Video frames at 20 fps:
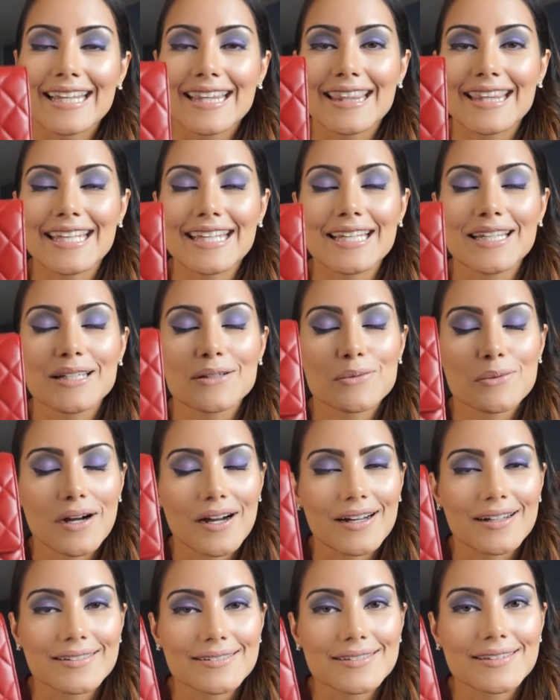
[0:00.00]
the
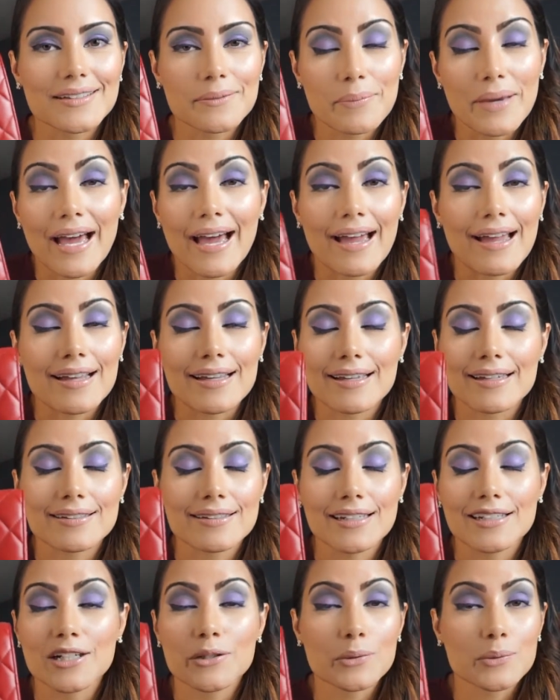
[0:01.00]
bag,
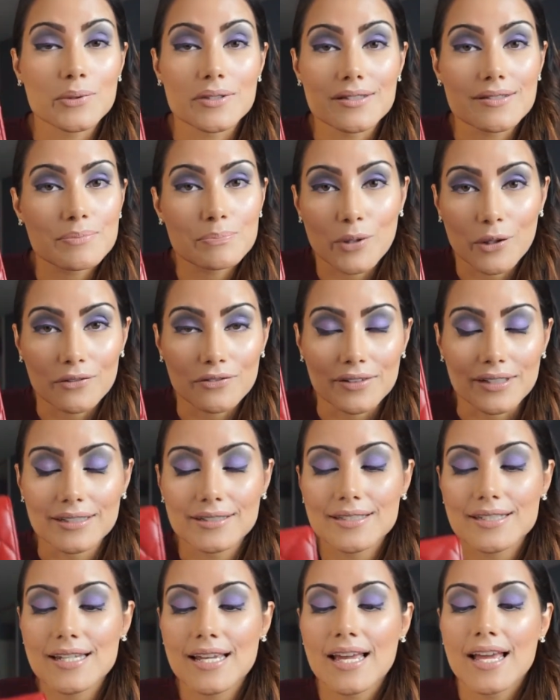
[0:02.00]
and it was
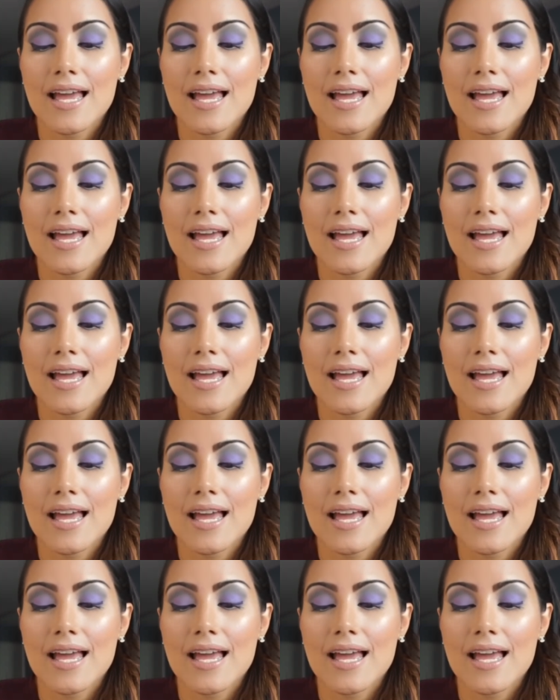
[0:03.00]
perfect.